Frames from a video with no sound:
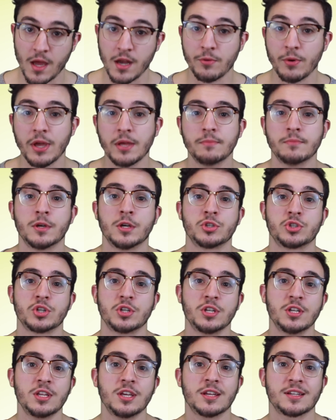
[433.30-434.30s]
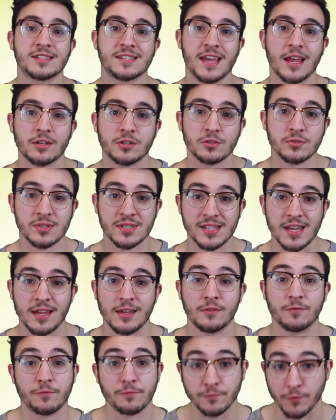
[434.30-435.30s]
Anyway, Giannini and Santos
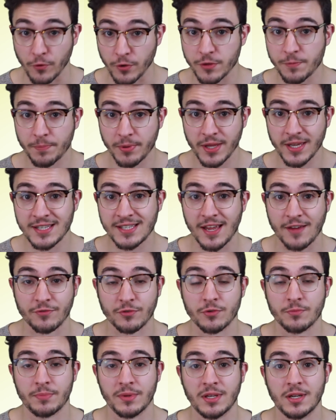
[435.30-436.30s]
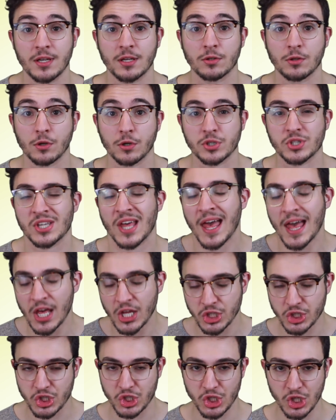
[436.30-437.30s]
sit in 4th place after beating Los
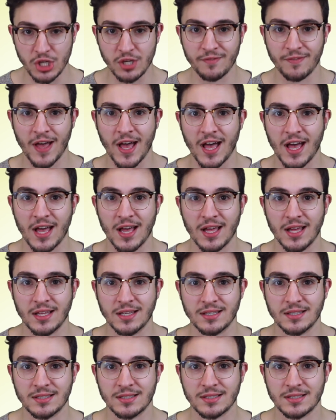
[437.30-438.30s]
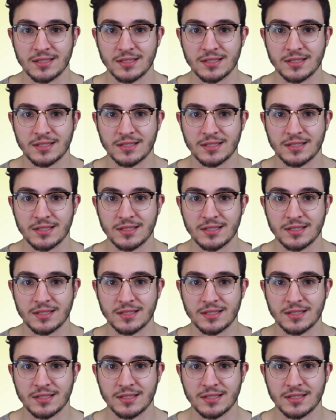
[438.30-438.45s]
Chivas.